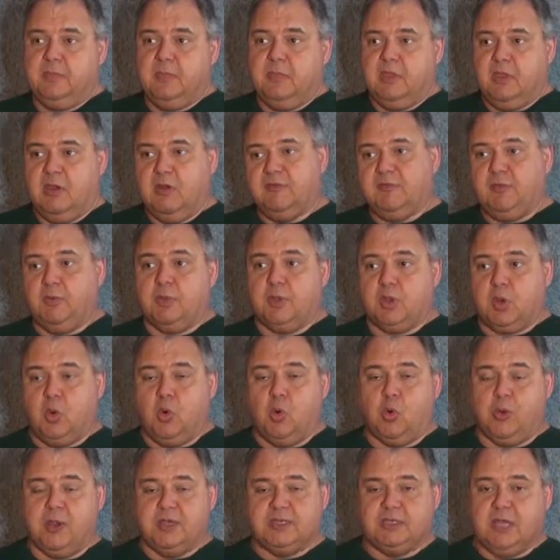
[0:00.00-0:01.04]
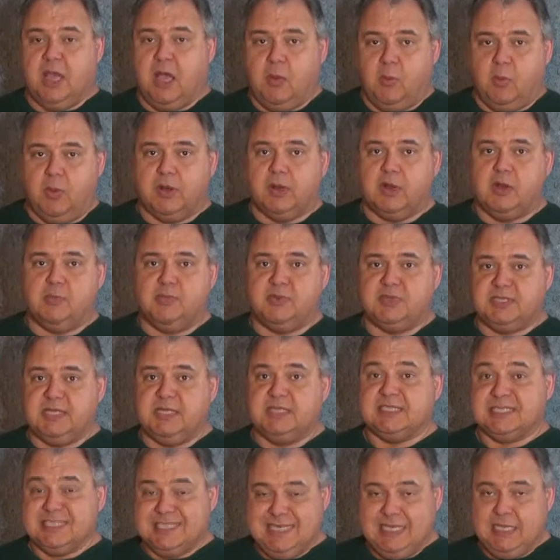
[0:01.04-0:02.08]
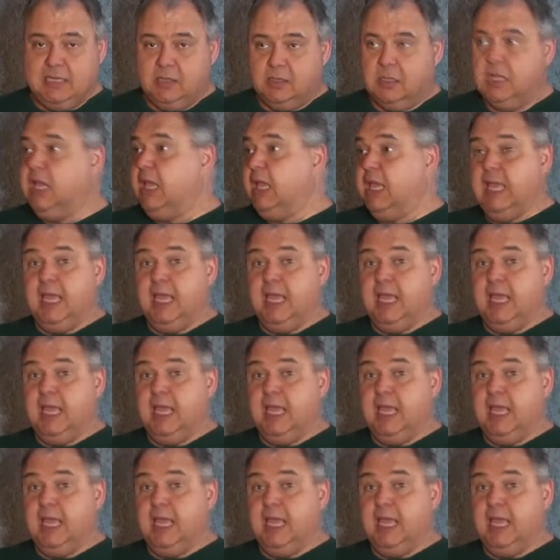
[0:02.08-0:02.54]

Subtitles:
Therefore, the core is not 100% steel.